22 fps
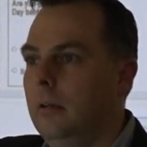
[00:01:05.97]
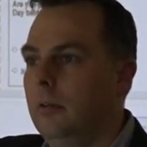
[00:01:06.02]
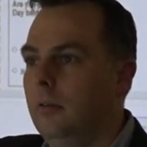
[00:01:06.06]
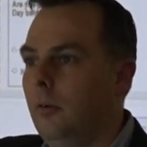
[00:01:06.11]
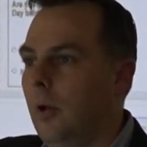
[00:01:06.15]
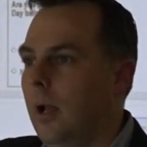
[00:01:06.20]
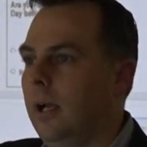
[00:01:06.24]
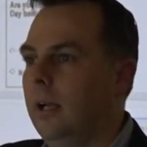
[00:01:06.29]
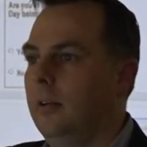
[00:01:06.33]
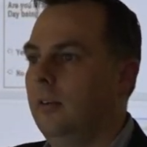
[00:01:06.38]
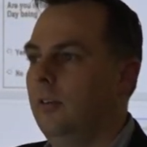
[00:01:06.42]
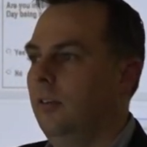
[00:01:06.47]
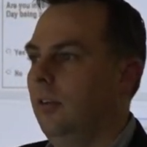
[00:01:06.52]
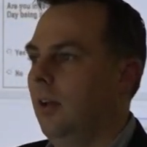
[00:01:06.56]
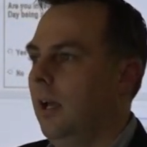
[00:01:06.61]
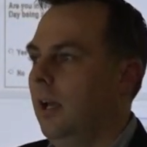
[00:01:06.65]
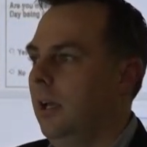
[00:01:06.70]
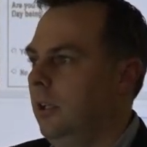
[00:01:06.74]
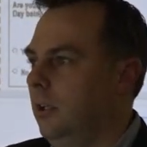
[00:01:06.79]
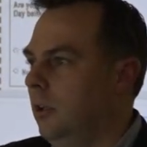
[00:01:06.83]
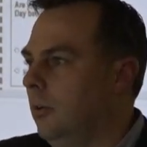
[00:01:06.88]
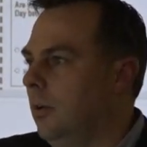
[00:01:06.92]
So I can
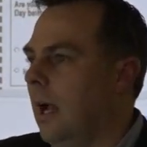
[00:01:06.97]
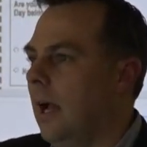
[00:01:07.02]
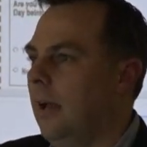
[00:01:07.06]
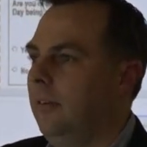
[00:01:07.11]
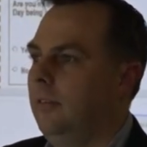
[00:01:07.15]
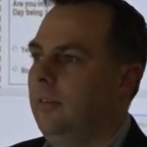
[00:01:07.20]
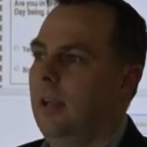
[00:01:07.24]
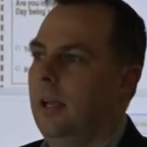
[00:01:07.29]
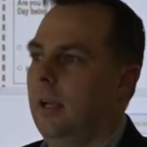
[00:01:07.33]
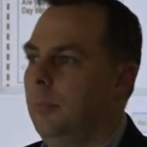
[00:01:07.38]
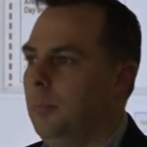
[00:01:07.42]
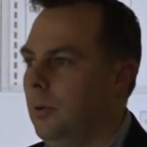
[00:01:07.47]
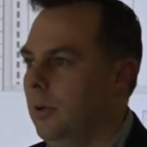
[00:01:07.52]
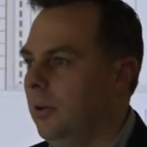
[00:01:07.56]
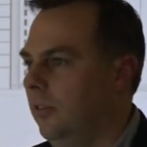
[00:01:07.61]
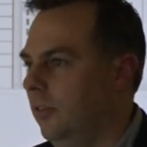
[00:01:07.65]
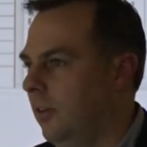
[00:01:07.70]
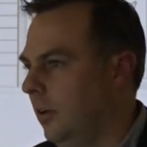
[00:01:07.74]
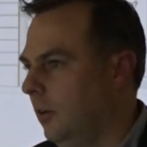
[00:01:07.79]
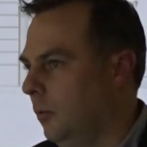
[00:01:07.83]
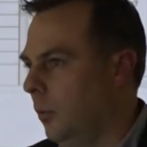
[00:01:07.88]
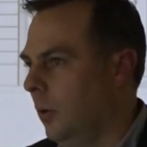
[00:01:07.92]
say, you guys take
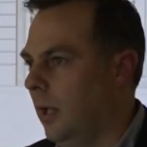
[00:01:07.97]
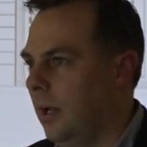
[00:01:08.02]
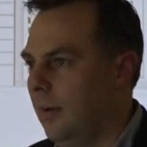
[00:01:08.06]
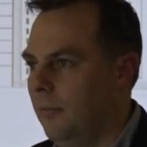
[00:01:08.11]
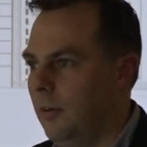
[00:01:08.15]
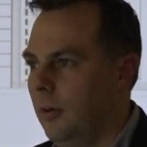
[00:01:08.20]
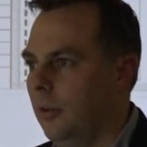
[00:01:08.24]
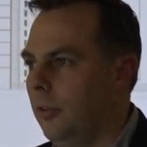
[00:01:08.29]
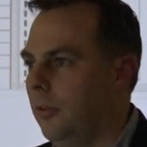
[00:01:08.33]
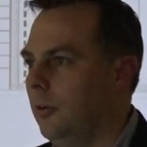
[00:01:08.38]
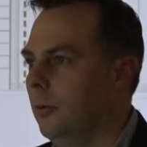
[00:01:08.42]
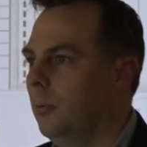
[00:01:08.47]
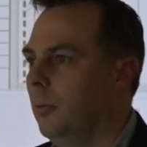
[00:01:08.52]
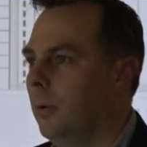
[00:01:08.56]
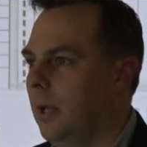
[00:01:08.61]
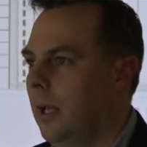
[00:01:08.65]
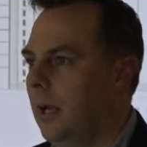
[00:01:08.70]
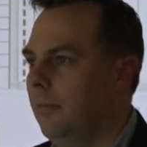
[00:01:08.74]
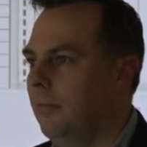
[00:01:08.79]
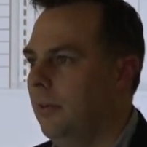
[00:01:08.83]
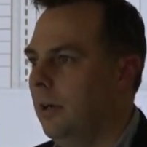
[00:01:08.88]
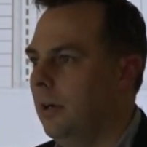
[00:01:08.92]
precinct whatever through
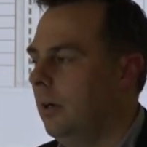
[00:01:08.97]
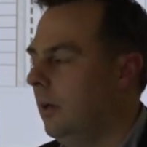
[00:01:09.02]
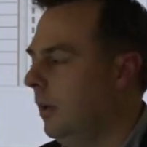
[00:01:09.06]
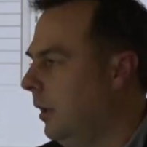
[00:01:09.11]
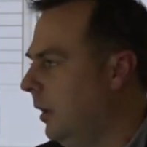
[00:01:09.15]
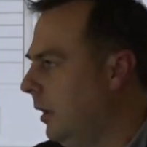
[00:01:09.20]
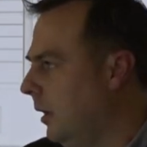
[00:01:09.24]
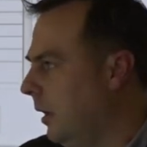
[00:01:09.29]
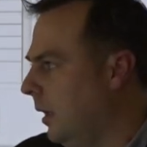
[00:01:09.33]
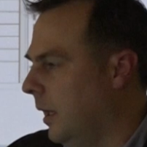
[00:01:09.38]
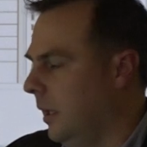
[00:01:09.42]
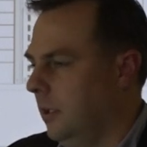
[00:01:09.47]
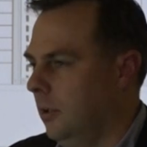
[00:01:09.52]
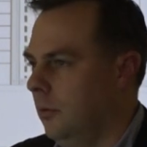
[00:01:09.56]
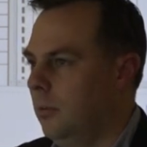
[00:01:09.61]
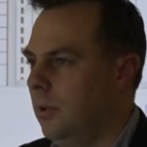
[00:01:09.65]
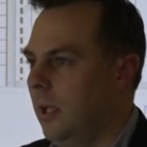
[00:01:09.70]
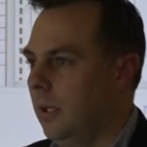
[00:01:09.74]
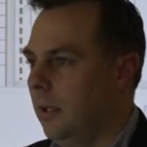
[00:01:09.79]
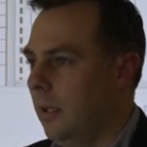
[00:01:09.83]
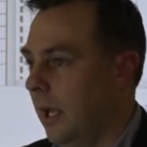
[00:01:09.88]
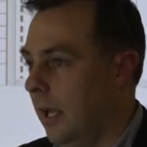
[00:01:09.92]
whatever, and you
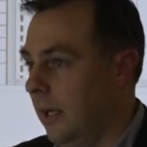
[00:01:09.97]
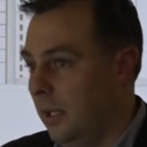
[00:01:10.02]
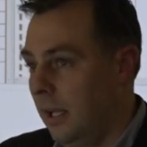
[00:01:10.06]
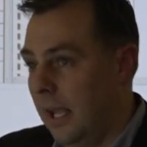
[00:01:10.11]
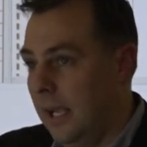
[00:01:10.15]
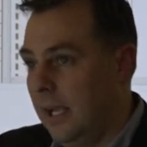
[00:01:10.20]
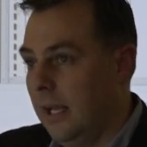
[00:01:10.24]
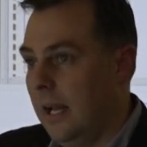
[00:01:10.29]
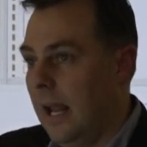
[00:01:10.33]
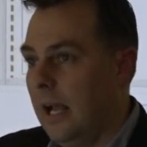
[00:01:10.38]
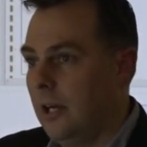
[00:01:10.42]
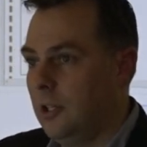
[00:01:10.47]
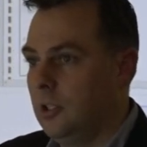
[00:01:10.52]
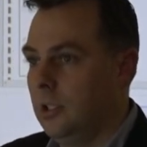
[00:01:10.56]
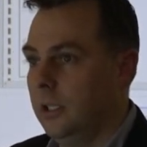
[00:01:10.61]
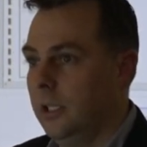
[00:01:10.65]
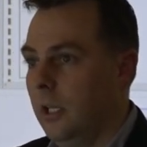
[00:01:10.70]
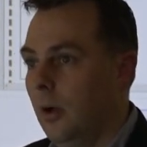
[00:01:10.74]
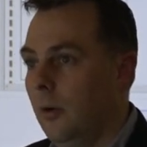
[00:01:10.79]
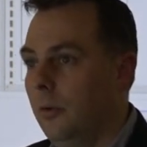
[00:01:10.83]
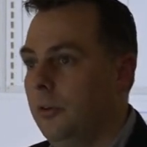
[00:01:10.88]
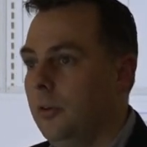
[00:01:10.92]
take that, and they can
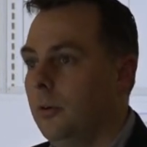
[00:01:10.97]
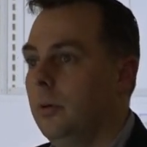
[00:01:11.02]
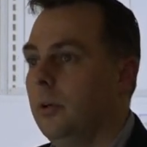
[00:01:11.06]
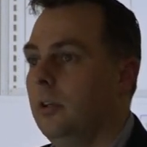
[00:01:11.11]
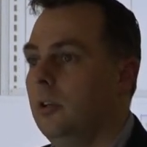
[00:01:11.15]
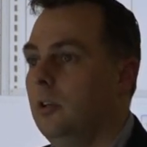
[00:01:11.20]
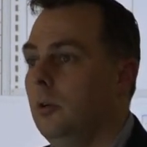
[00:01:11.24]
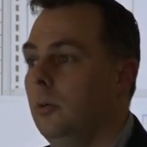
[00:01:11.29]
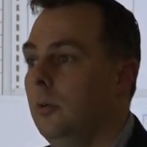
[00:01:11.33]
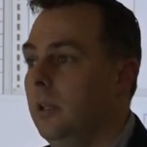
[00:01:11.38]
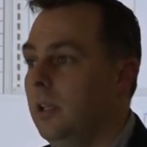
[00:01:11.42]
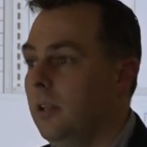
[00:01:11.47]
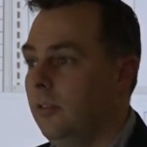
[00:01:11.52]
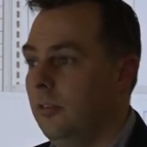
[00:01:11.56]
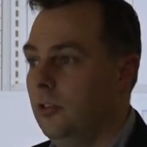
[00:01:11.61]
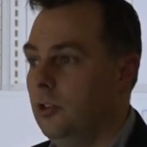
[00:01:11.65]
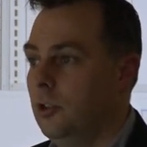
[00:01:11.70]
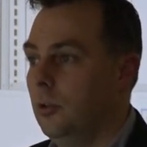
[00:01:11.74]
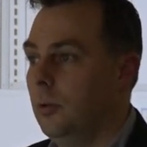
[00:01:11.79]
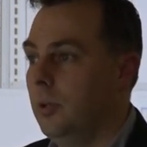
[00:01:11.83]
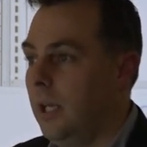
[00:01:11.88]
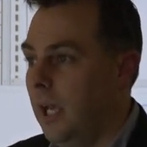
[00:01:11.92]
actually go through and do this
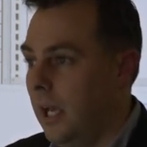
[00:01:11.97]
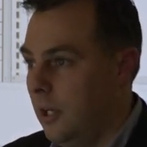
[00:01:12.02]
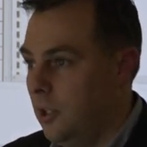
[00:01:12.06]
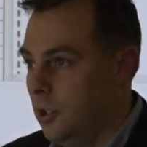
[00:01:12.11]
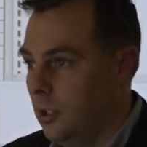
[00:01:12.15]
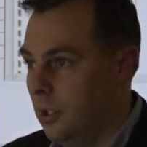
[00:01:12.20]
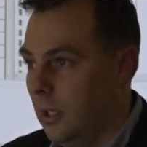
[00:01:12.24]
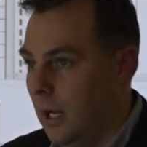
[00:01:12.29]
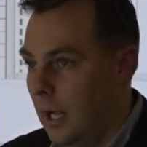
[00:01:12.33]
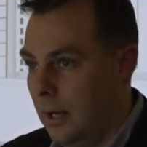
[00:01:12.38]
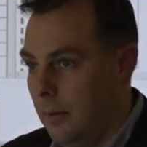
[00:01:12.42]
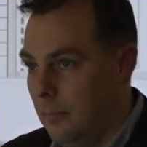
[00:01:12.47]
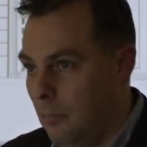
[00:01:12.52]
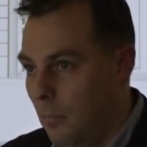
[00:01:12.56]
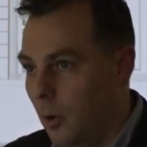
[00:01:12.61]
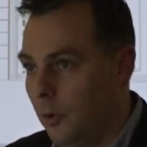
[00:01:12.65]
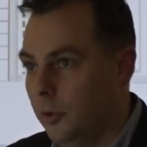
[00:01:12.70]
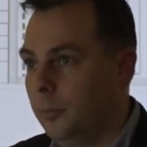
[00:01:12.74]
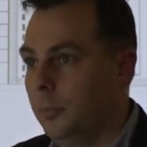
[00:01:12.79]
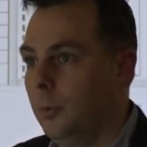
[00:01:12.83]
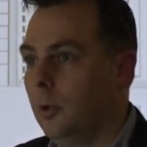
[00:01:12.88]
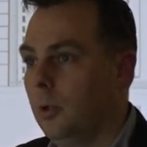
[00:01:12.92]
adjudication on
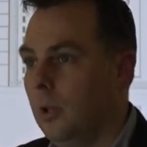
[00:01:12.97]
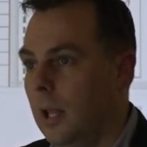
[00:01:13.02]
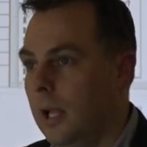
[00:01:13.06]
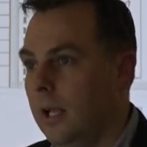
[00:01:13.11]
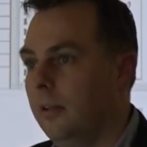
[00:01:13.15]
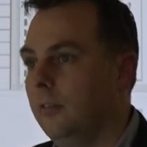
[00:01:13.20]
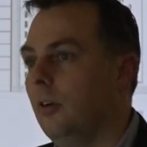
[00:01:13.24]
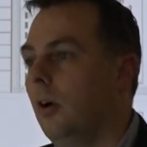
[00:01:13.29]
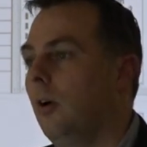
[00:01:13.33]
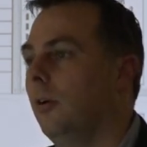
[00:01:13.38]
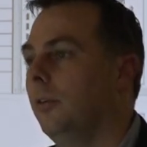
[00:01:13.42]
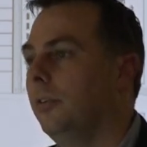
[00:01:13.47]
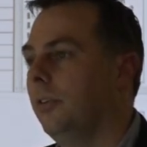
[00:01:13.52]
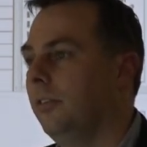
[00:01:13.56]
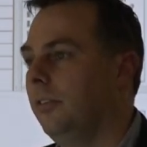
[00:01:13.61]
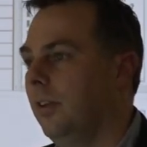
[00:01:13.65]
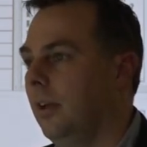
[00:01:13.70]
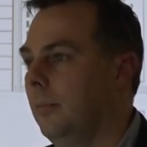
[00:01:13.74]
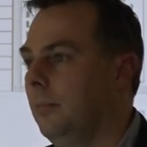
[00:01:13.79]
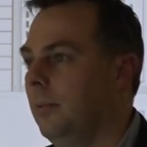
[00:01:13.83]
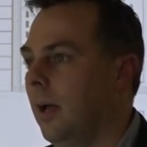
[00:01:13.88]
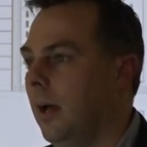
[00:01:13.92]
multiple clients all at the
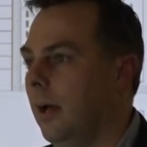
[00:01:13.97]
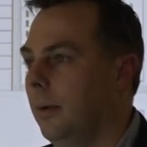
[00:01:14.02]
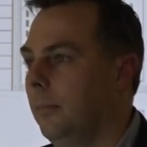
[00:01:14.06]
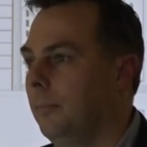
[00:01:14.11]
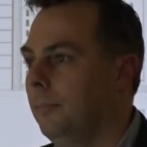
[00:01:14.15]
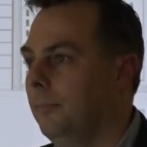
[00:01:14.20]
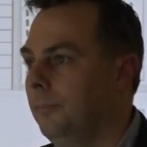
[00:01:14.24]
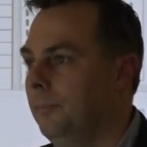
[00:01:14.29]
same time.